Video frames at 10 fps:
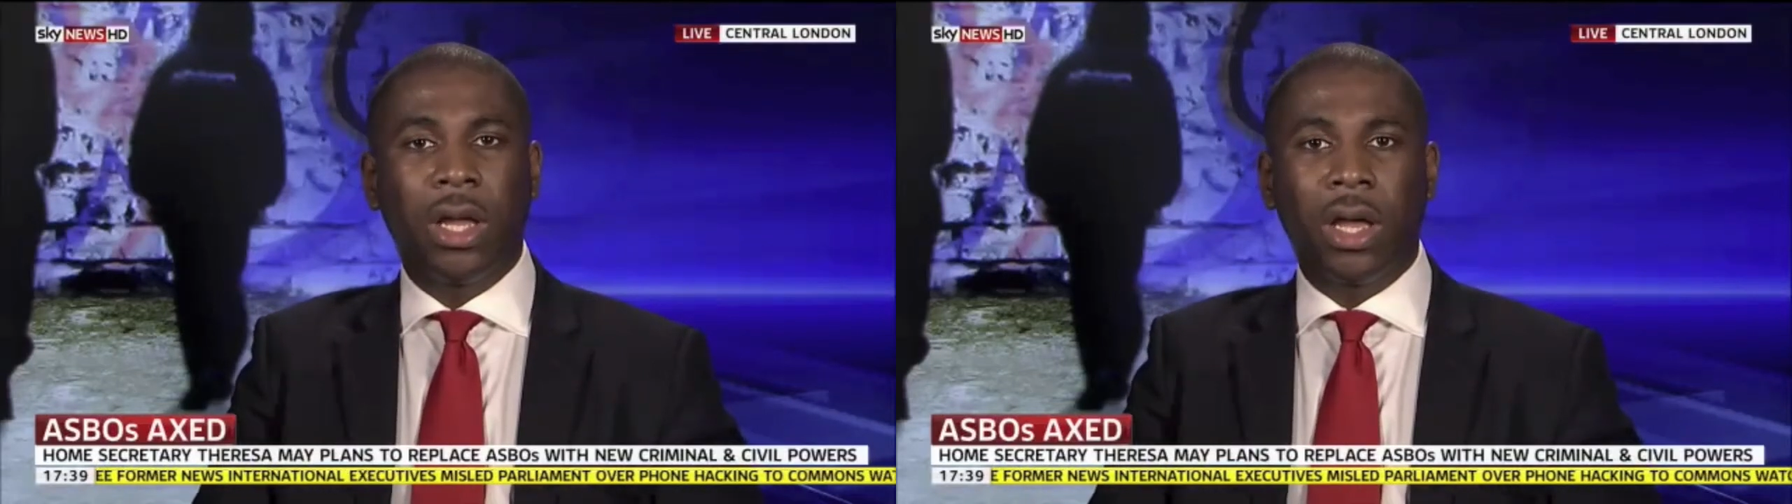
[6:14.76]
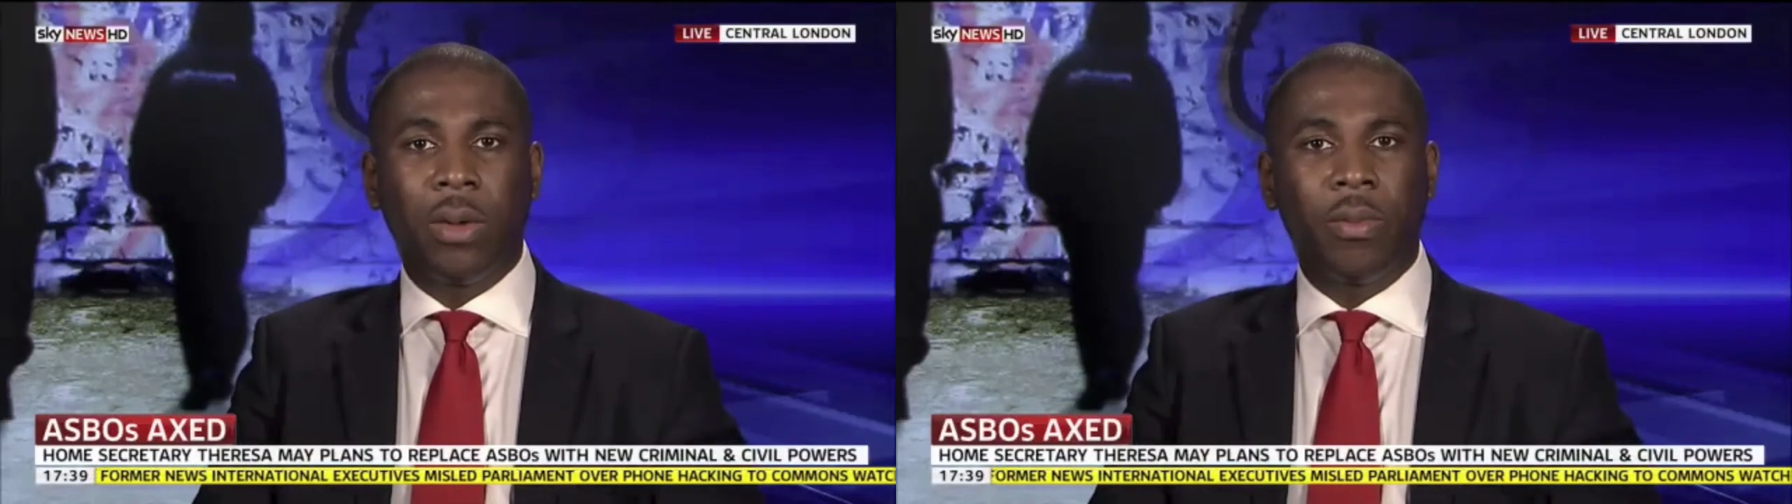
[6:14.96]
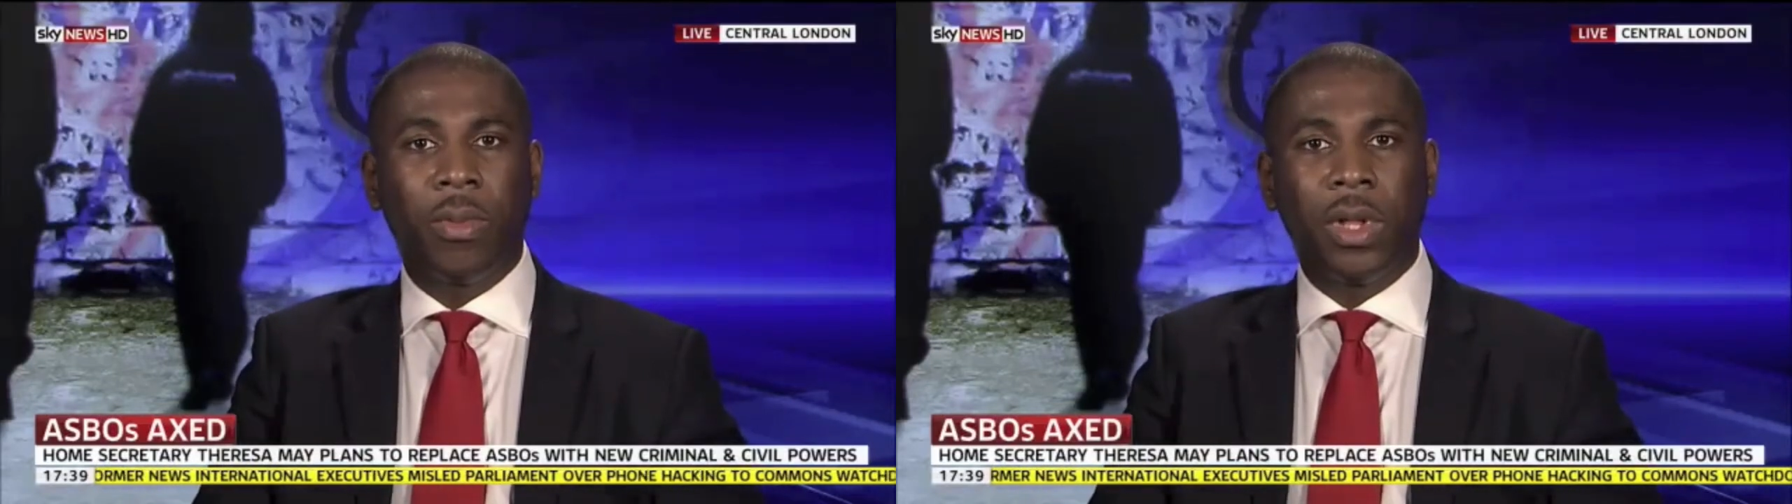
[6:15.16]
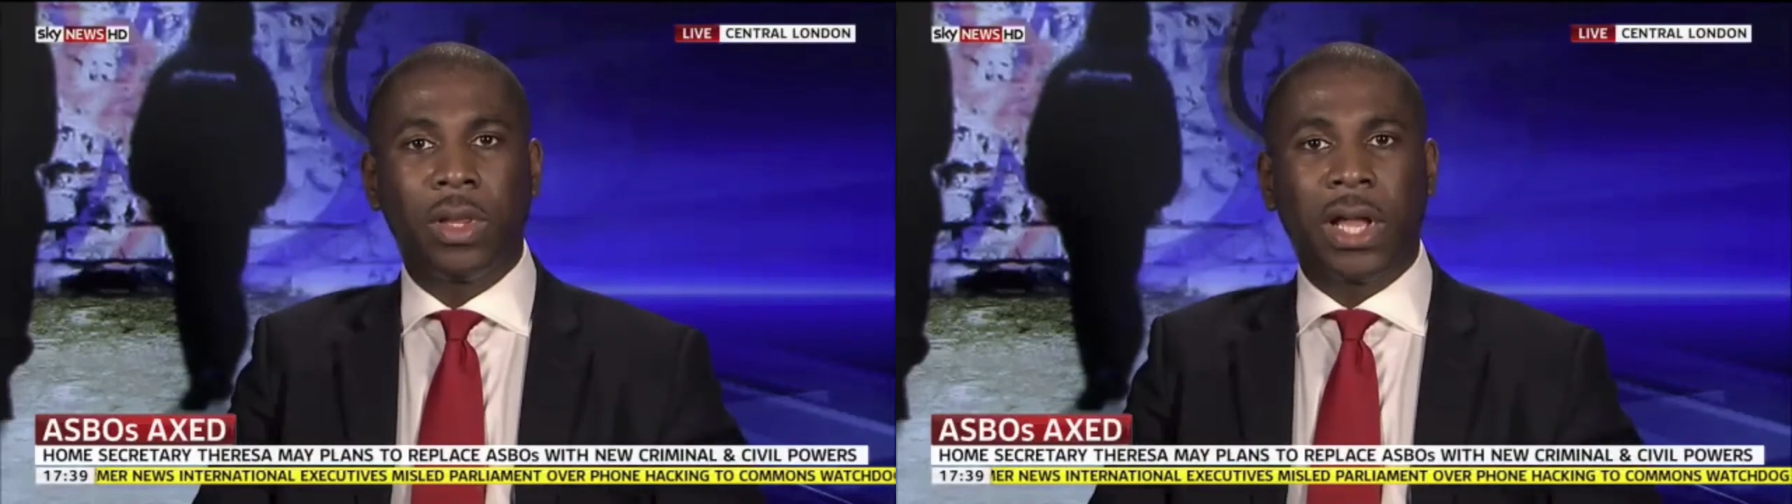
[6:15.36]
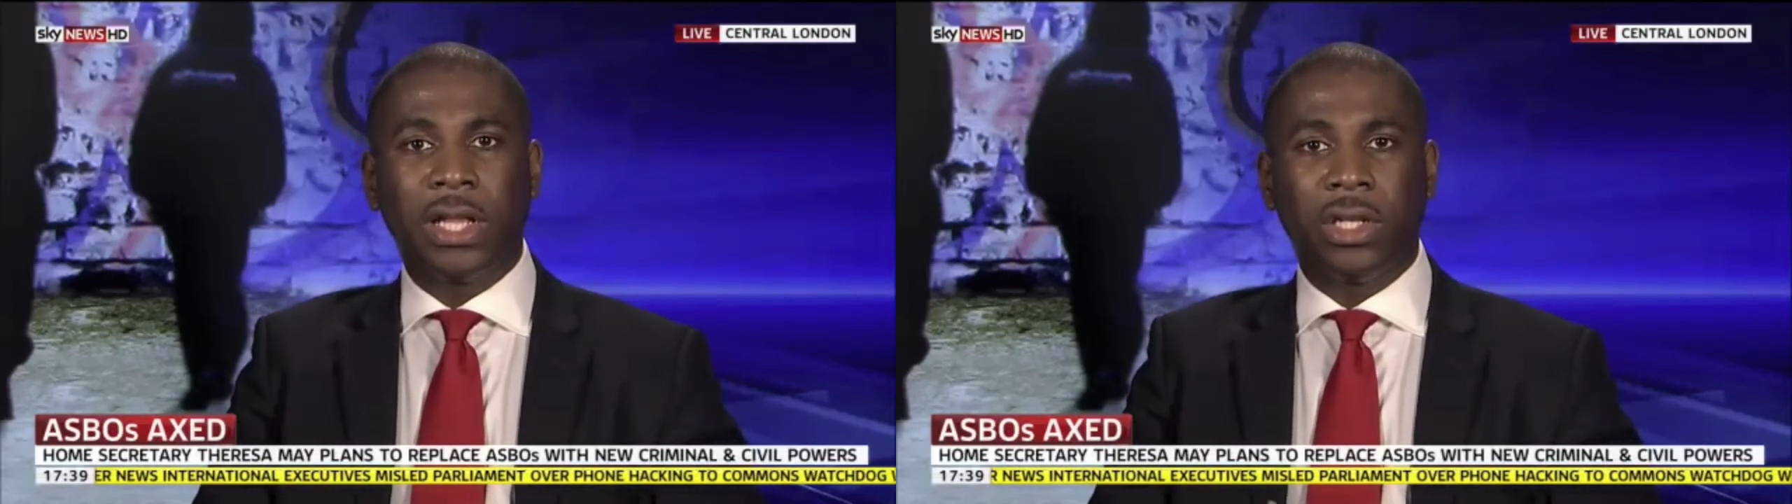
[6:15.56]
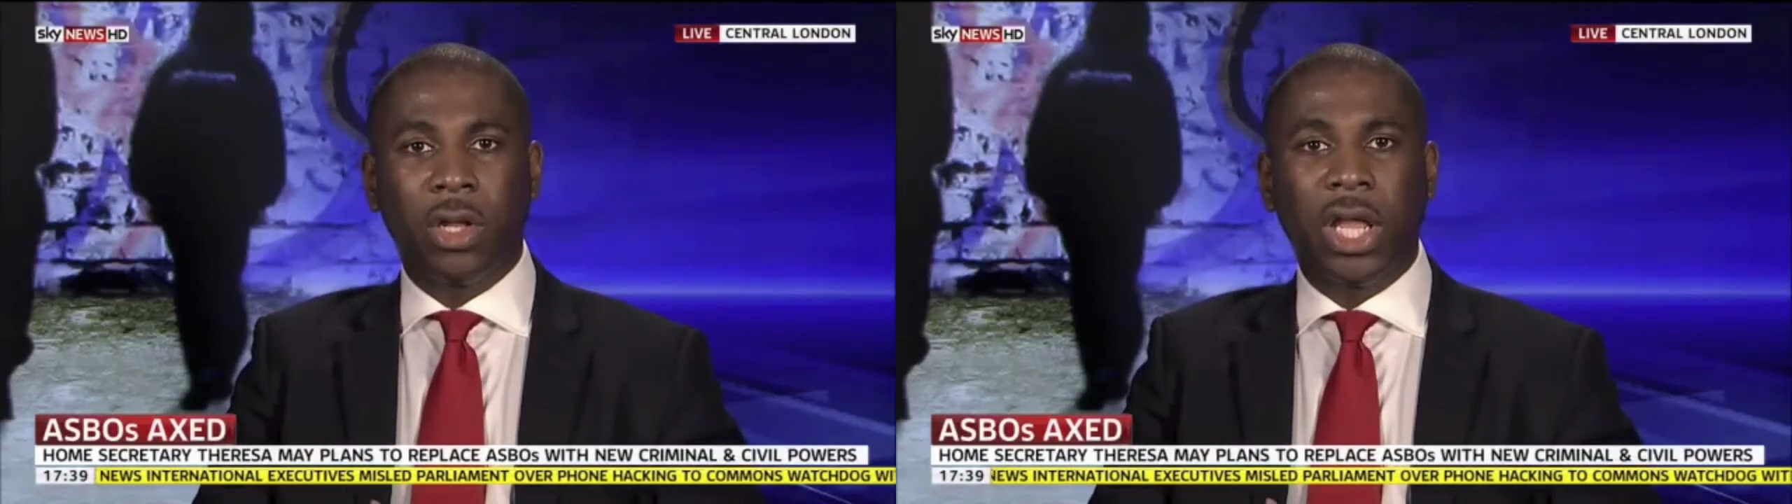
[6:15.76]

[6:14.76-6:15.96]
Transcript: that, you know,